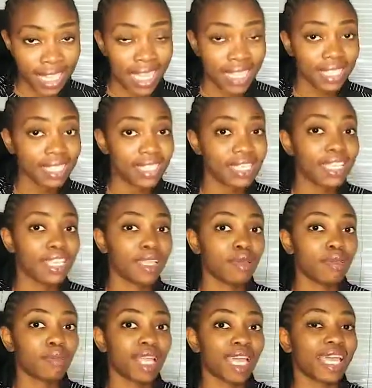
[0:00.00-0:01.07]
and send
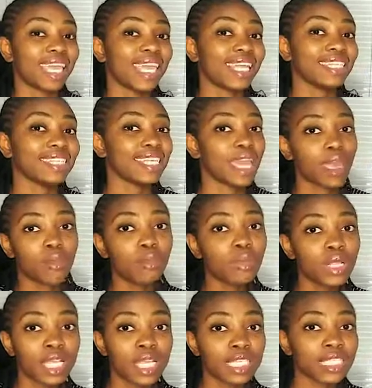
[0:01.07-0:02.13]
them like a
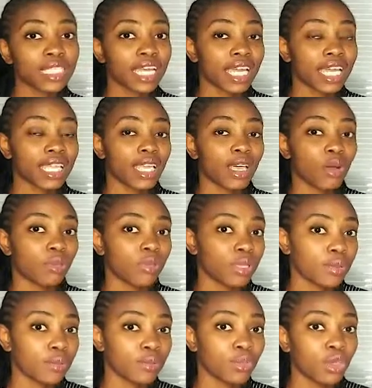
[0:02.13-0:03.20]
template that can help them.